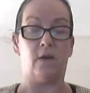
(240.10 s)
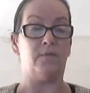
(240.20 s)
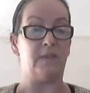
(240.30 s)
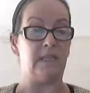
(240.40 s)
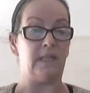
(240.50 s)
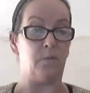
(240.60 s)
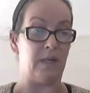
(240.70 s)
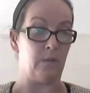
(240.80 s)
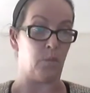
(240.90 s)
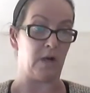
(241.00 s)
that obviously we
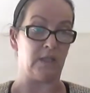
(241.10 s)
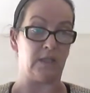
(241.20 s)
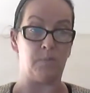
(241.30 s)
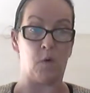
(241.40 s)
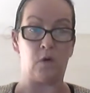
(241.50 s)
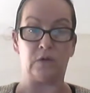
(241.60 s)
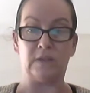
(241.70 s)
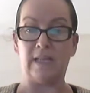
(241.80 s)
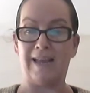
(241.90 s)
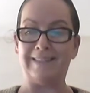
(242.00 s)
can work in smaller
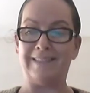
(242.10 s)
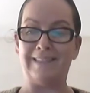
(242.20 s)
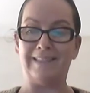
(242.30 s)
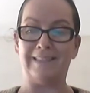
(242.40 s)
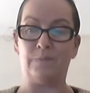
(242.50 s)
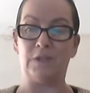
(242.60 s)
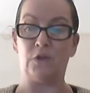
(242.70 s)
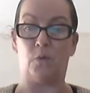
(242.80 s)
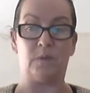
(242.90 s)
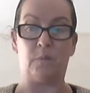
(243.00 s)
sizes,
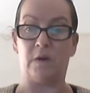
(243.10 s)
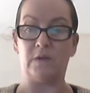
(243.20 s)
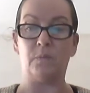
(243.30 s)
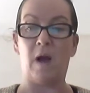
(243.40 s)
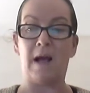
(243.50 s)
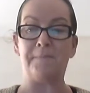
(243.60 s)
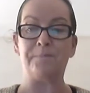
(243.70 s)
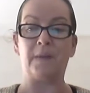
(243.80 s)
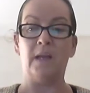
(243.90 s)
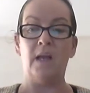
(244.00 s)
which always works well.
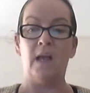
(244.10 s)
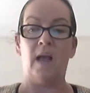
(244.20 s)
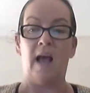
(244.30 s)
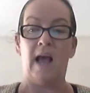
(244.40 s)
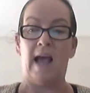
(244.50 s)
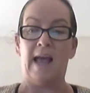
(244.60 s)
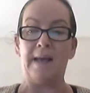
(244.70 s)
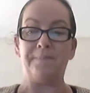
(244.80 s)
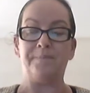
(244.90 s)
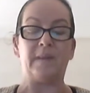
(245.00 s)

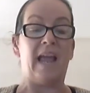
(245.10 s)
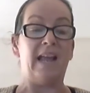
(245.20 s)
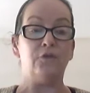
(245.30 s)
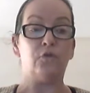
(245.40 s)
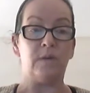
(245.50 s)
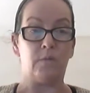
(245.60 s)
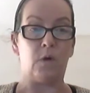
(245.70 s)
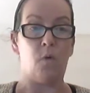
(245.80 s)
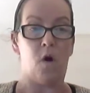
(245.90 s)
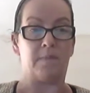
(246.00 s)
Entry
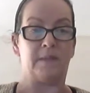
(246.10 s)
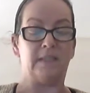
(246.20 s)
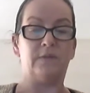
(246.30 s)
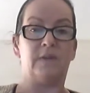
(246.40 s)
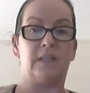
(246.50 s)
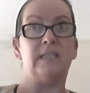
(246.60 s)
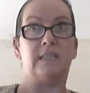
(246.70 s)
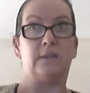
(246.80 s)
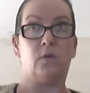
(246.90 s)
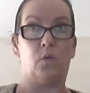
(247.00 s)
requirements for
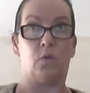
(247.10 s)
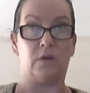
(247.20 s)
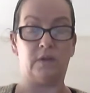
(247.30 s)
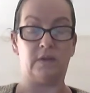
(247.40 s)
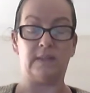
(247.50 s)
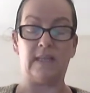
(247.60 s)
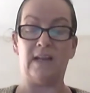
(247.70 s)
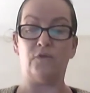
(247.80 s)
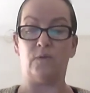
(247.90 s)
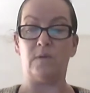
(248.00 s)
this course.
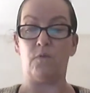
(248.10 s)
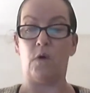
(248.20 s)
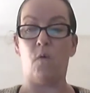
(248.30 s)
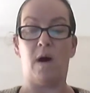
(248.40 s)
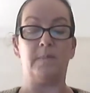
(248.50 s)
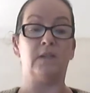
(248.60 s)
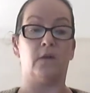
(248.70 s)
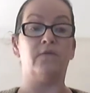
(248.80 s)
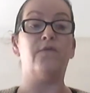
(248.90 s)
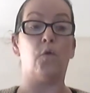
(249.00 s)
Entry requirements
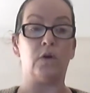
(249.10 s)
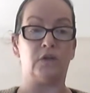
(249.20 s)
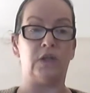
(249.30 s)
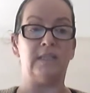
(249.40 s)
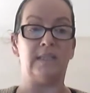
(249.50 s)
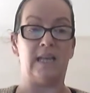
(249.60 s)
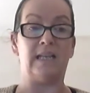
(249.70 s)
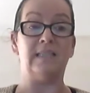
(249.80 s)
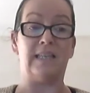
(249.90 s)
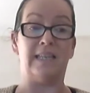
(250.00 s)
are 4
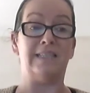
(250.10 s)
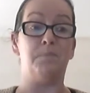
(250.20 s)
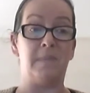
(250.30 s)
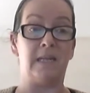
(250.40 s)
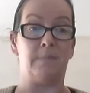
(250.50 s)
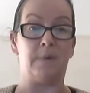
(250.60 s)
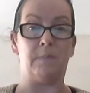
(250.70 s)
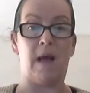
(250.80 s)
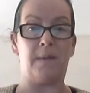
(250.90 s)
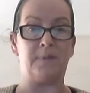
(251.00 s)
GCSEs
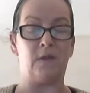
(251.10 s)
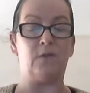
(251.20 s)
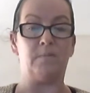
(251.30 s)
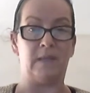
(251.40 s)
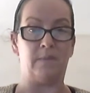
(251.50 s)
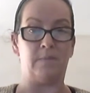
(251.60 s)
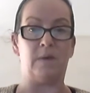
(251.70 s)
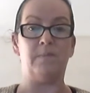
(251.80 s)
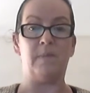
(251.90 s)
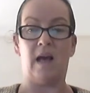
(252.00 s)
minimum, absolute
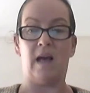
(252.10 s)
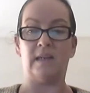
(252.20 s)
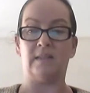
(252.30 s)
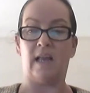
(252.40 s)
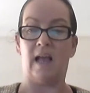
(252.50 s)
minimum at